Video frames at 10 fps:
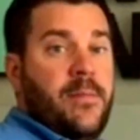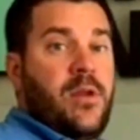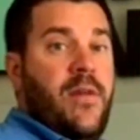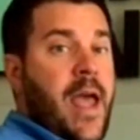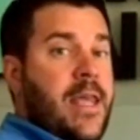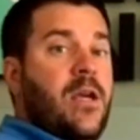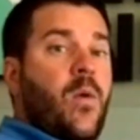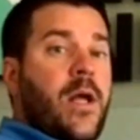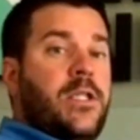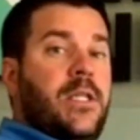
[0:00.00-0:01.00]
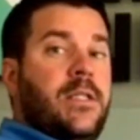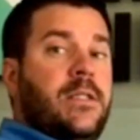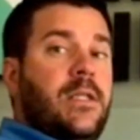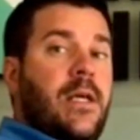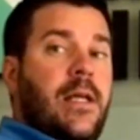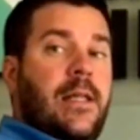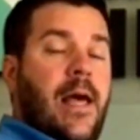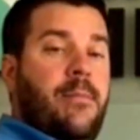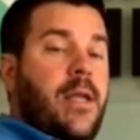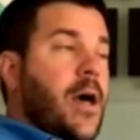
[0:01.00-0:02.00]
So if you have any questions,
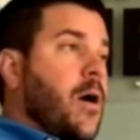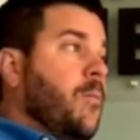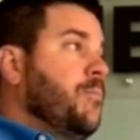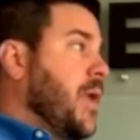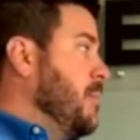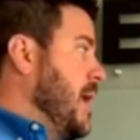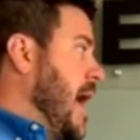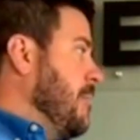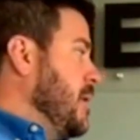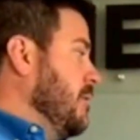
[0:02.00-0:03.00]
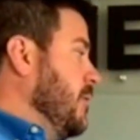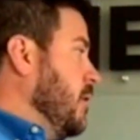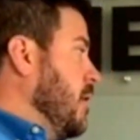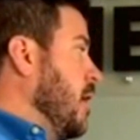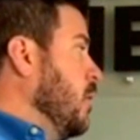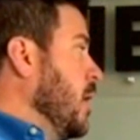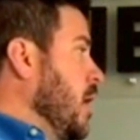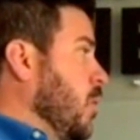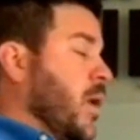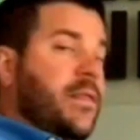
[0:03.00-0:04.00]
let me know. I'd be happy to figure out
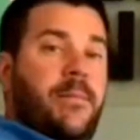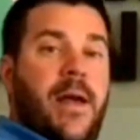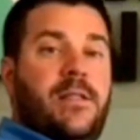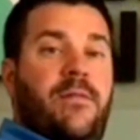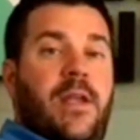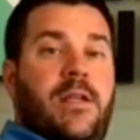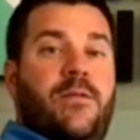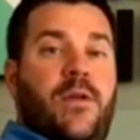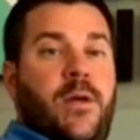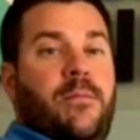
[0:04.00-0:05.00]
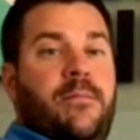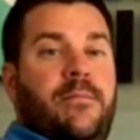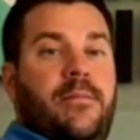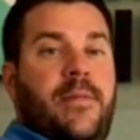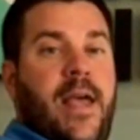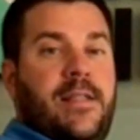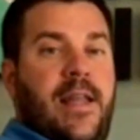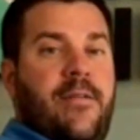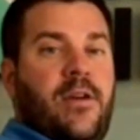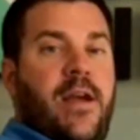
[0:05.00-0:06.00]
what the best fit is for you. Thanks and
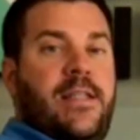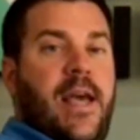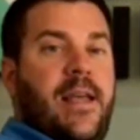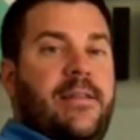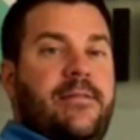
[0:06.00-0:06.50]
have a great day.